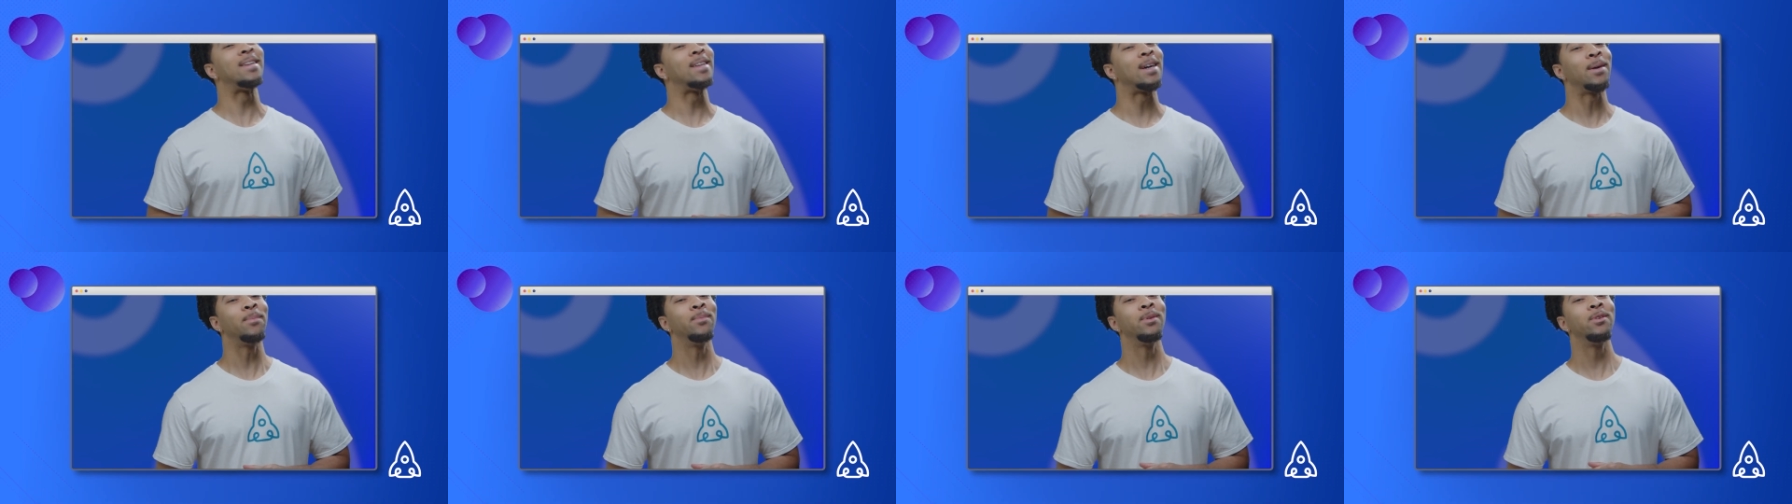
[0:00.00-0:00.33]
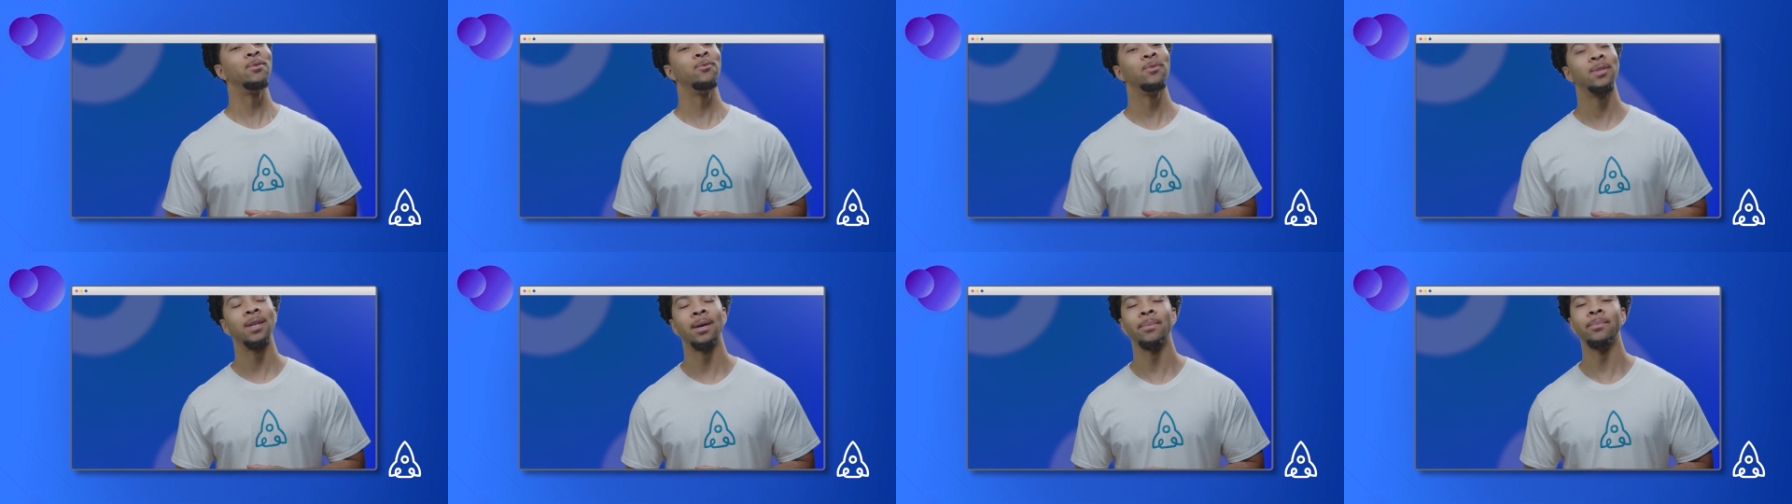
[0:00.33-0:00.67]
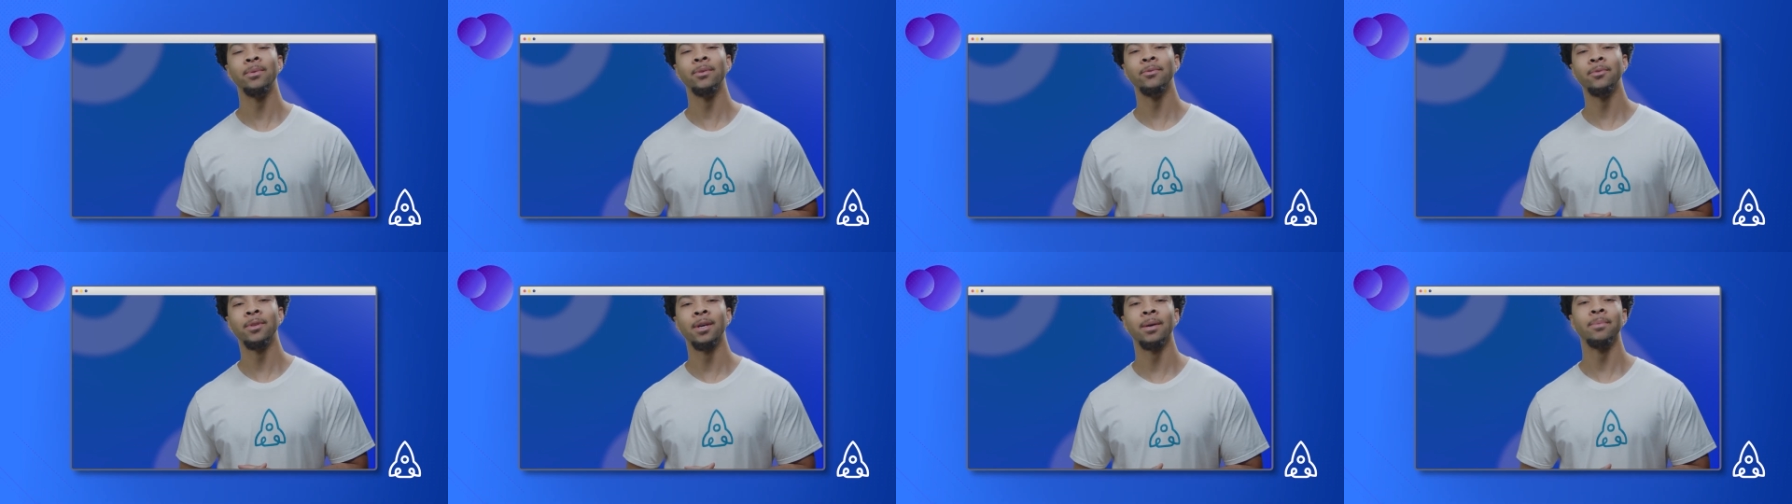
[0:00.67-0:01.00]

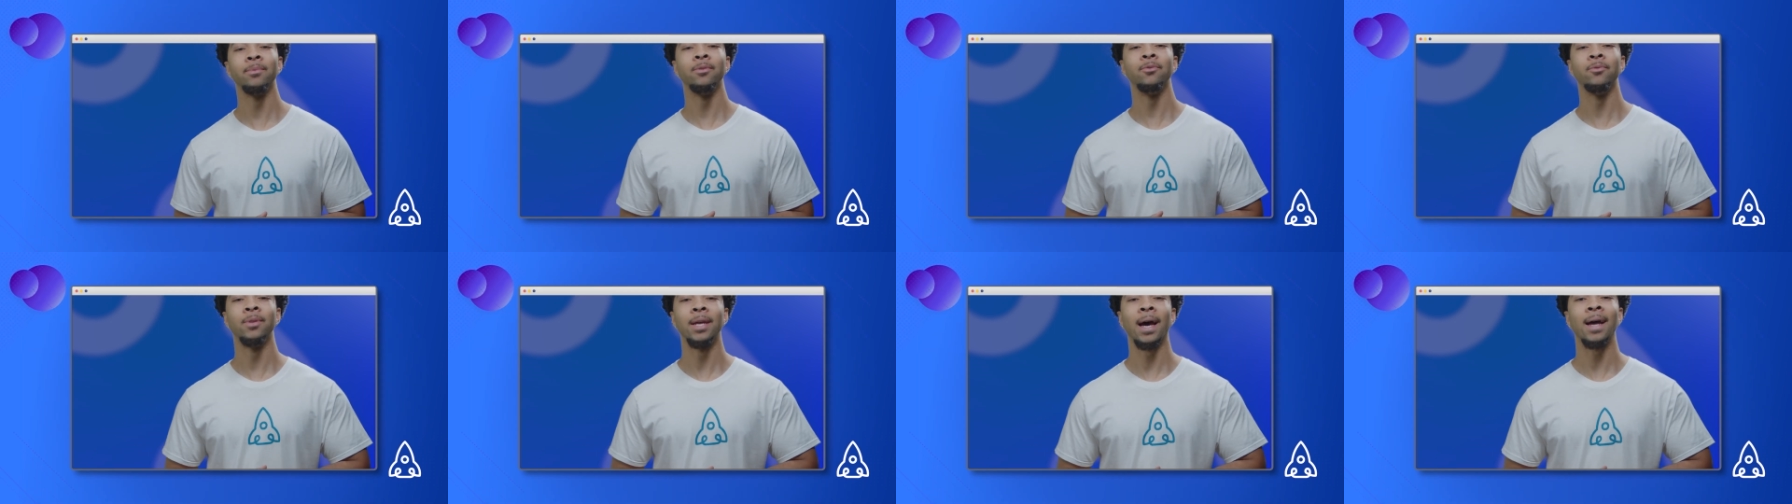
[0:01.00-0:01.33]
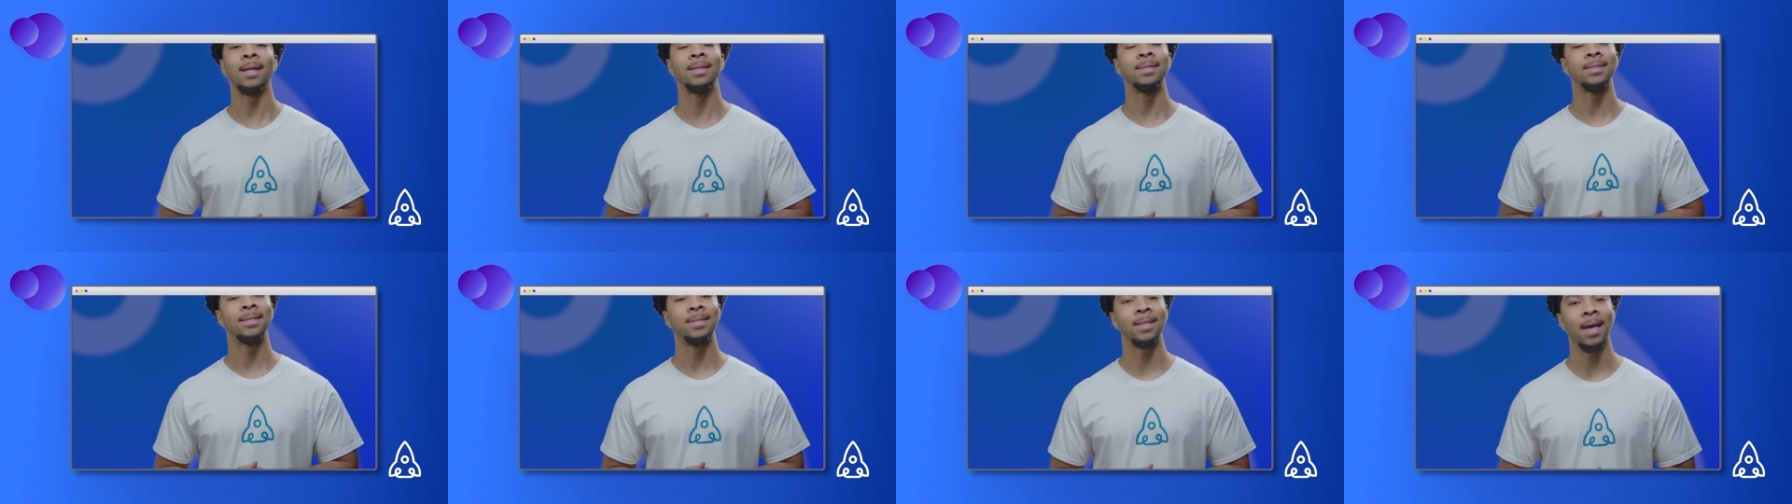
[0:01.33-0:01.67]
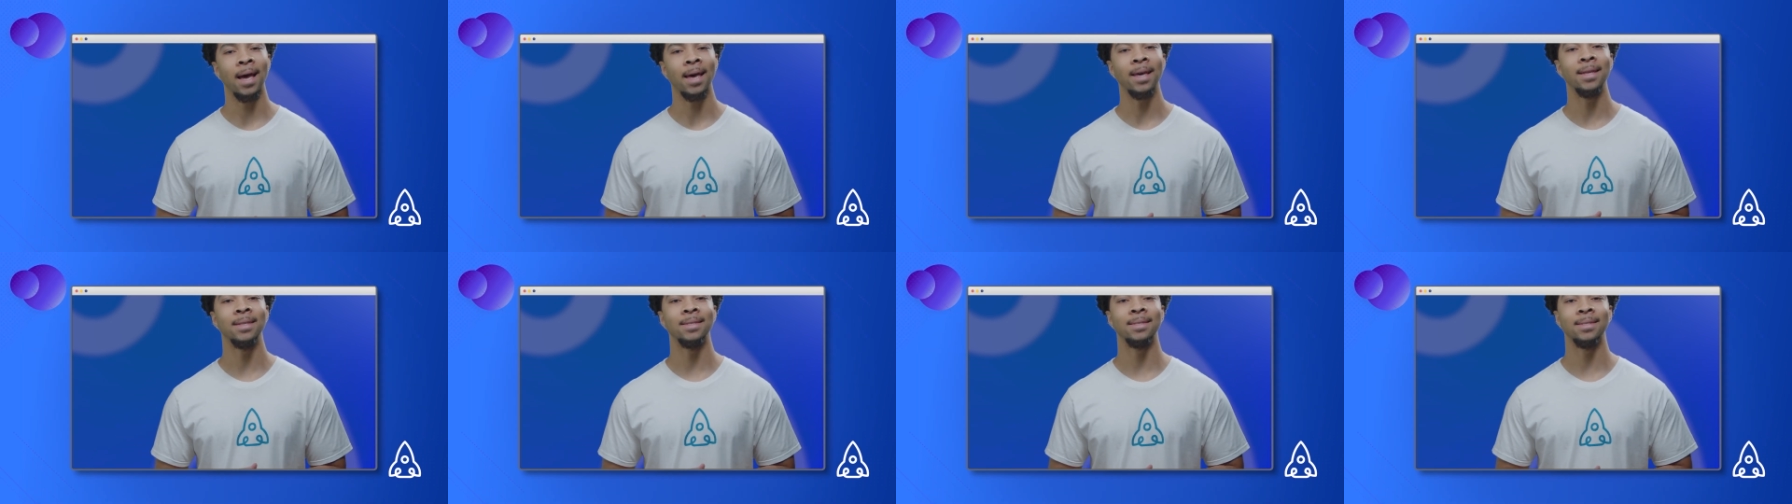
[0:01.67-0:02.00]

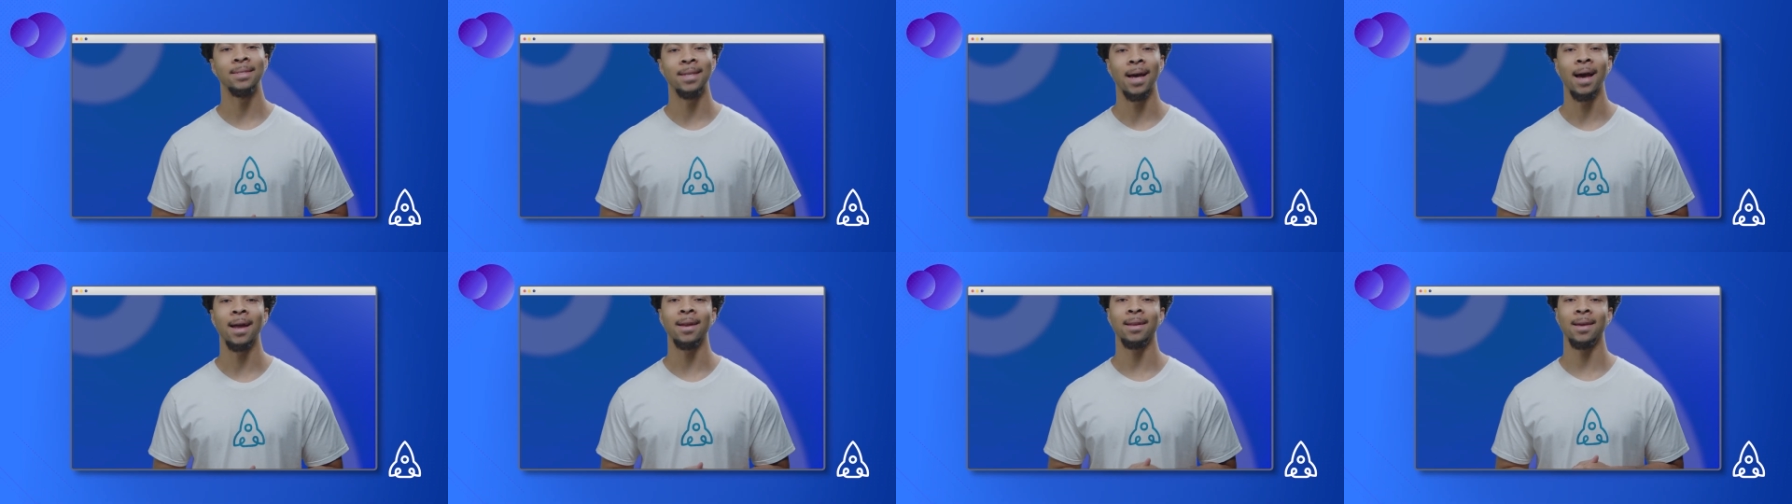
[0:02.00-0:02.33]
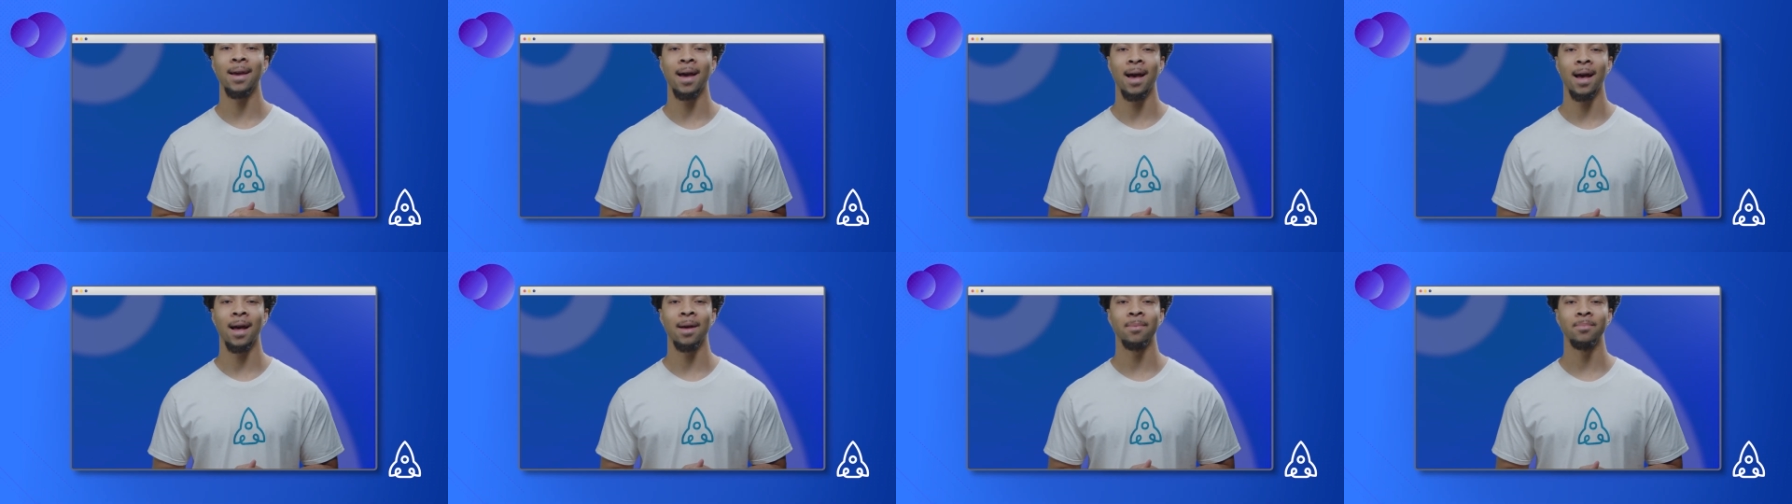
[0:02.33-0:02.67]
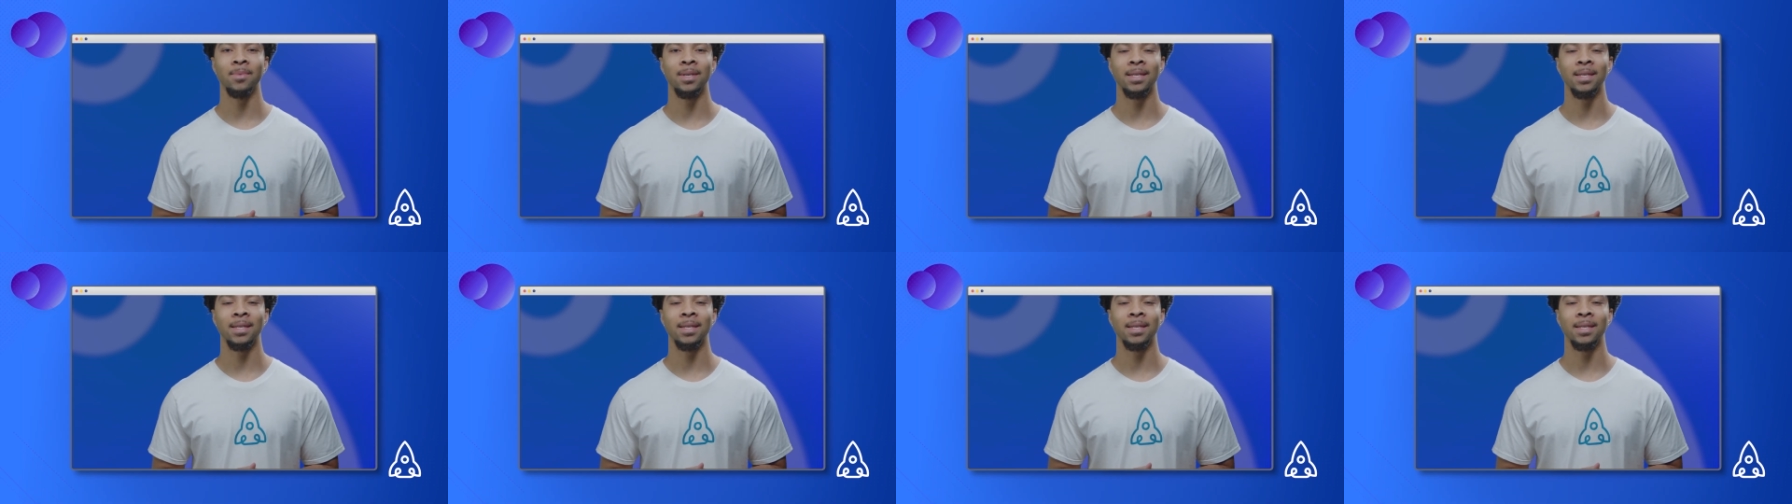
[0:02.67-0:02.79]
www.science.com.